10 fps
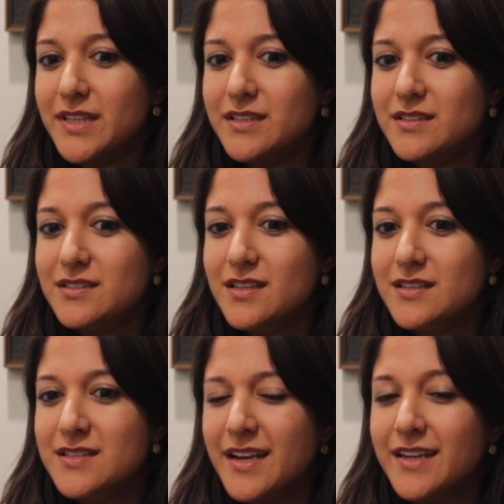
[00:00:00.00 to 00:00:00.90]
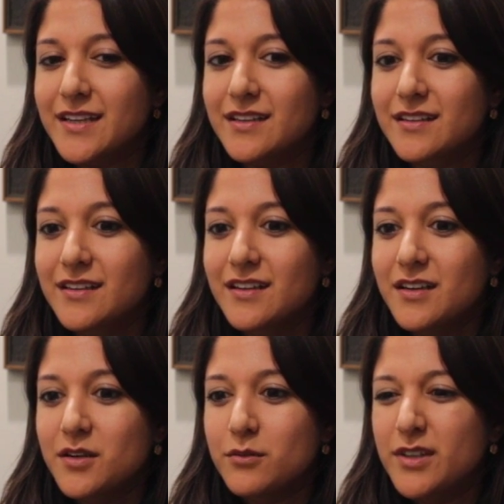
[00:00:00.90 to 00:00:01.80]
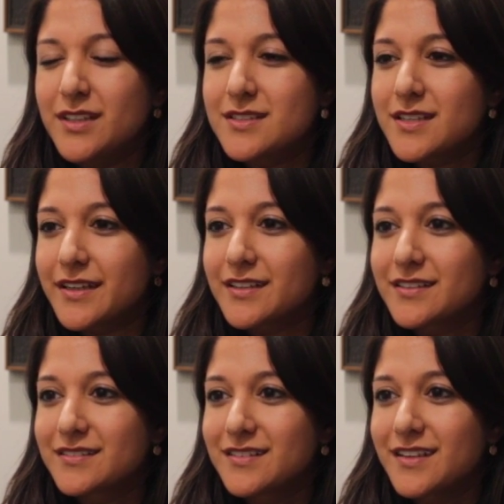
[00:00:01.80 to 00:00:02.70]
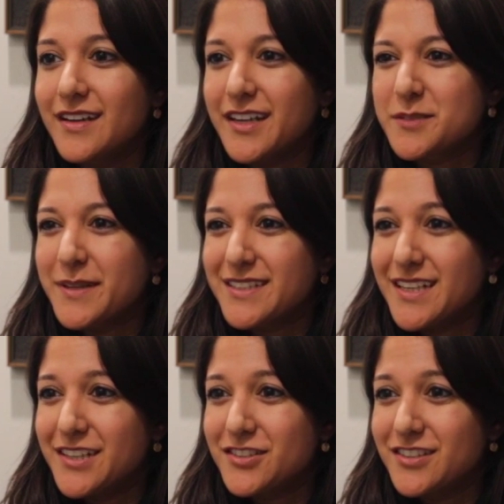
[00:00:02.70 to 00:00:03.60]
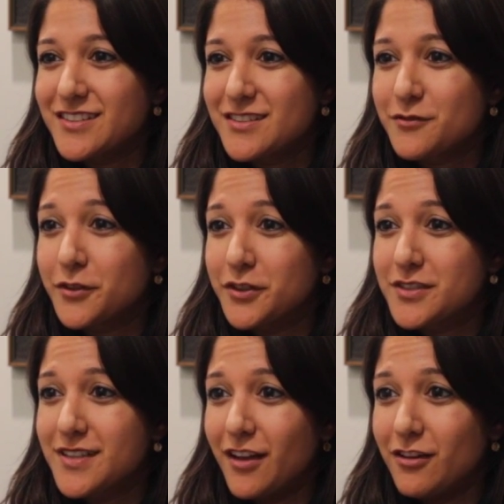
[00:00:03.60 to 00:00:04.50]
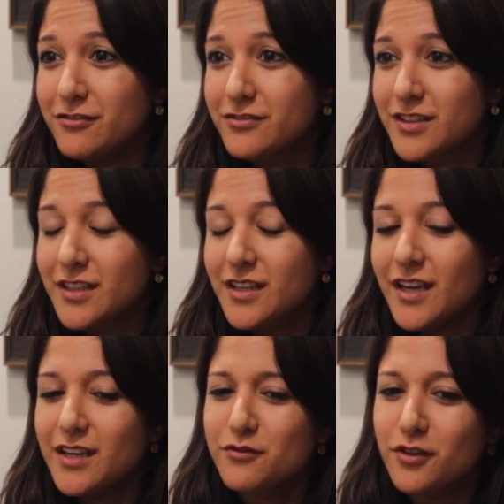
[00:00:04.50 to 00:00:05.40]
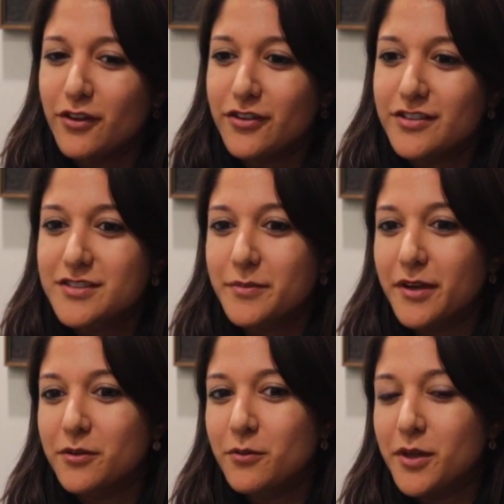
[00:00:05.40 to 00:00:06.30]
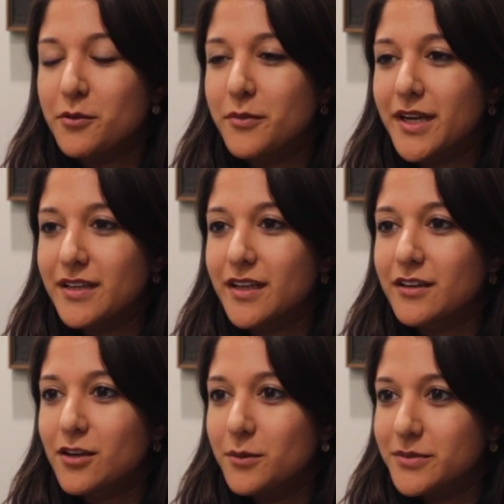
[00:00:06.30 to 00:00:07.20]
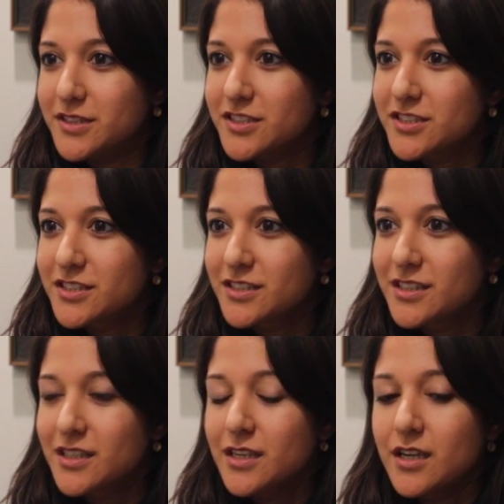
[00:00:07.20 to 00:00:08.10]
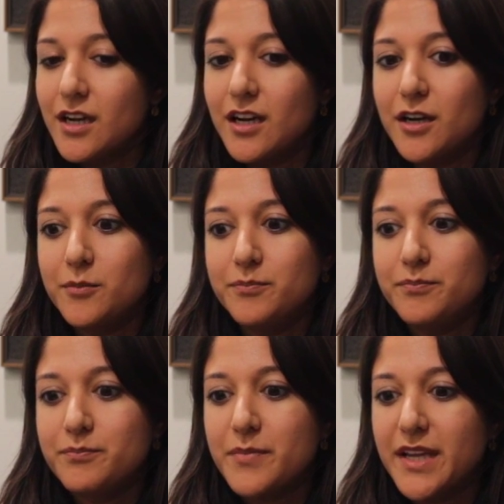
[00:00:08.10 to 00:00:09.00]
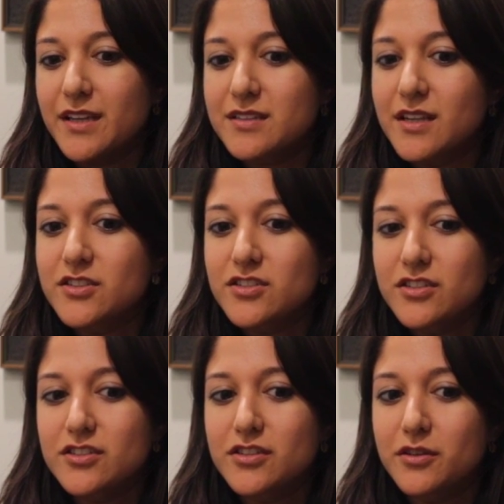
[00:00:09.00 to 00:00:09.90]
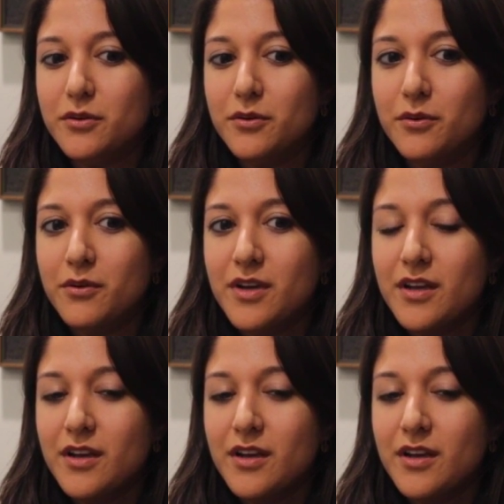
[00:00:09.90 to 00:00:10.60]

is setting realistic expectations for yourself and for others about what you might get accomplished. Paying attention to